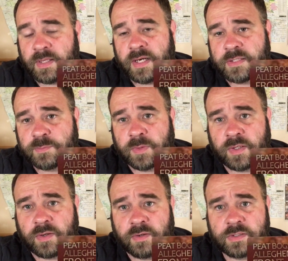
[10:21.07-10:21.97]
of the highest
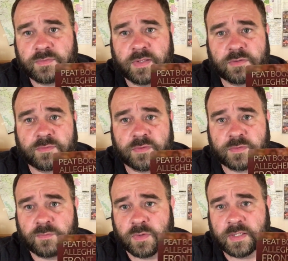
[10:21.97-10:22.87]
point cards for those
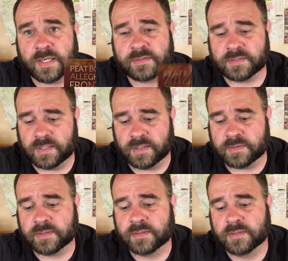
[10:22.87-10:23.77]
first 4 decks in
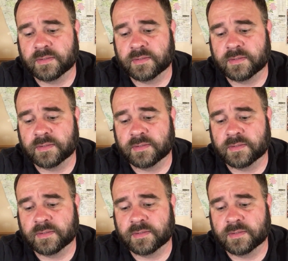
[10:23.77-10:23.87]
it.